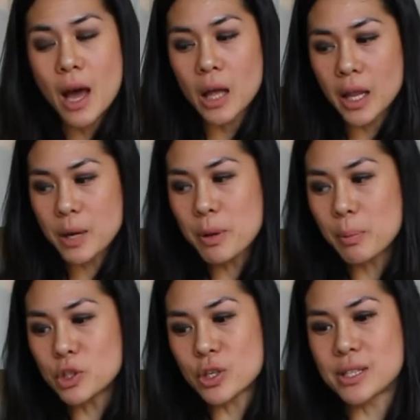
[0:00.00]
A lot of
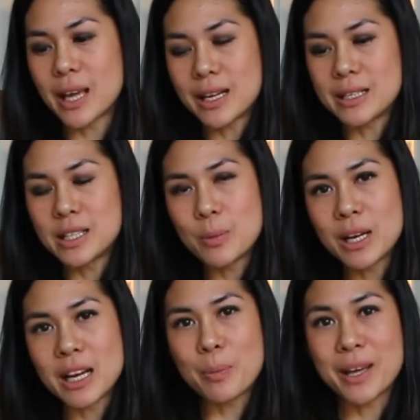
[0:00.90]
people just get
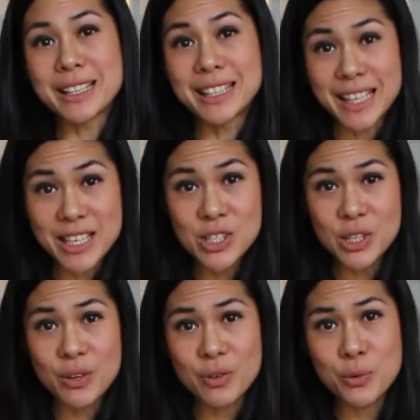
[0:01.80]
intimidated by the list
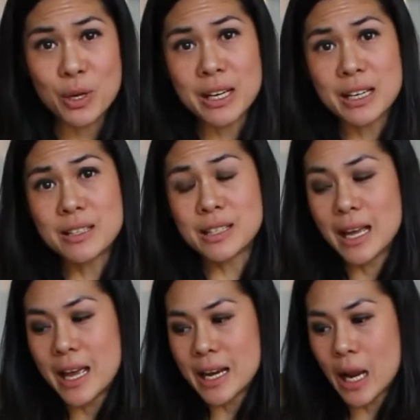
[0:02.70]
of ingredients.
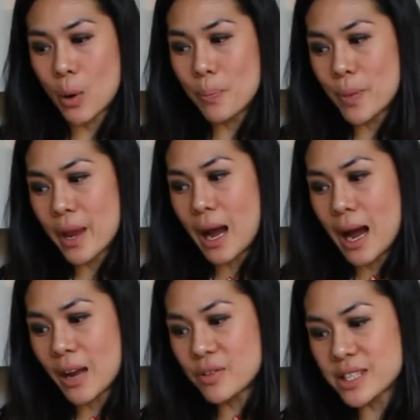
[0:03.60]
Now,
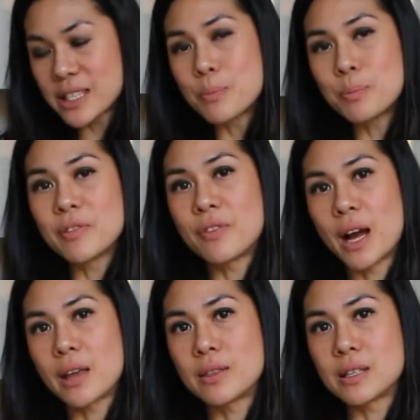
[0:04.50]
I've
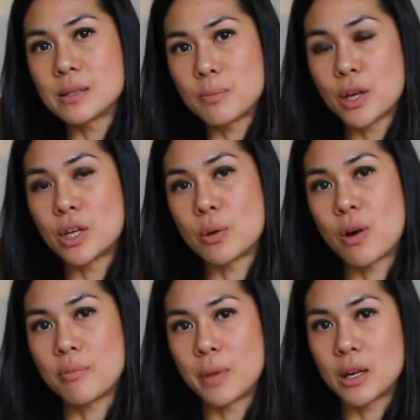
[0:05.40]
simplified this menu.
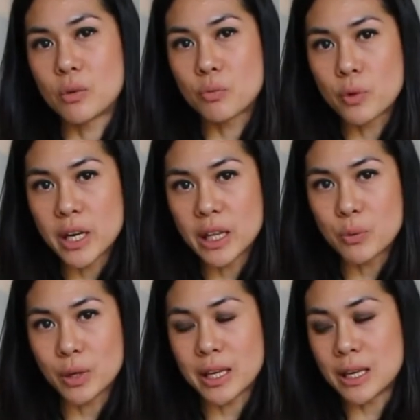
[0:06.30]
I've made it really,
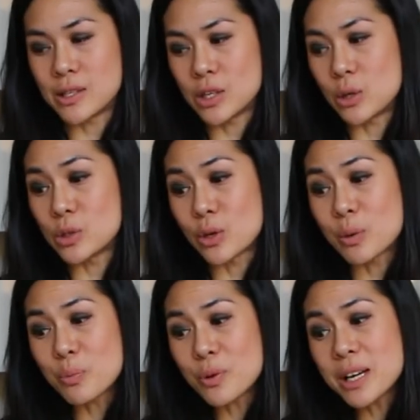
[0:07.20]
really easy, so
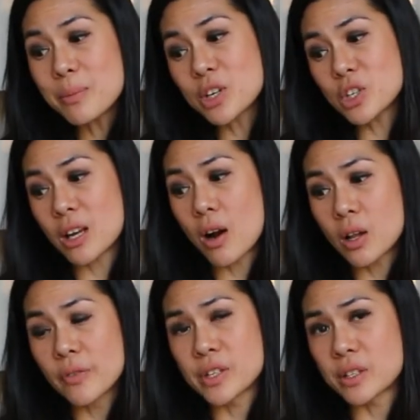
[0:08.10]
you can pretty much get
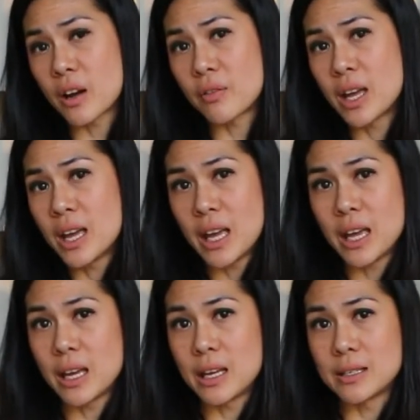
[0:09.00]
all of the stuff
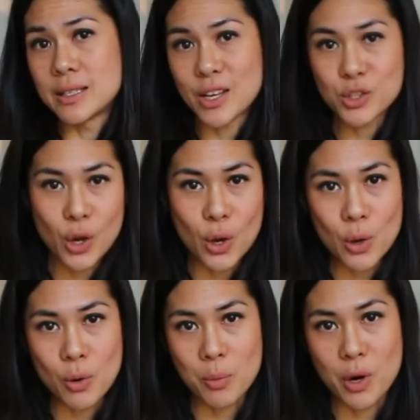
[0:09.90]
in
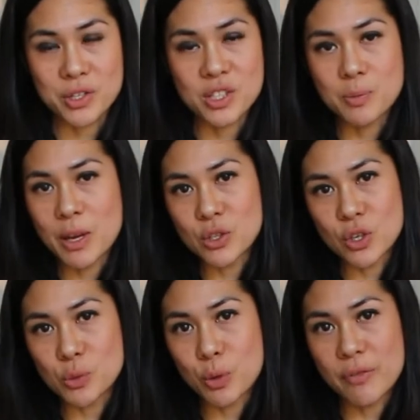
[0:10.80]
Tesco or Marks and
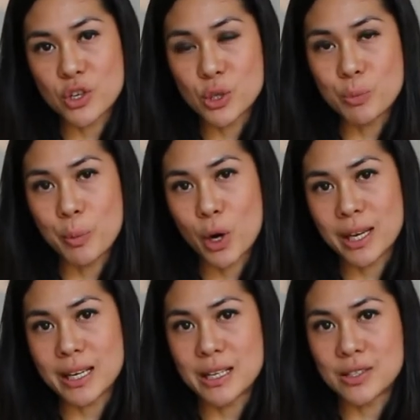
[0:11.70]
Spencer's, whatever
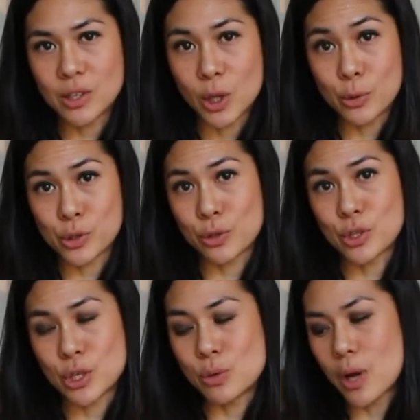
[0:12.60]
supermarket is closer
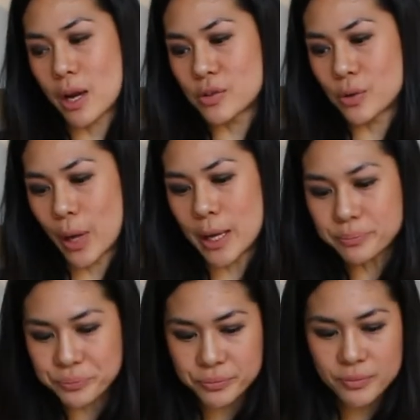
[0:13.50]
to you guys, okay?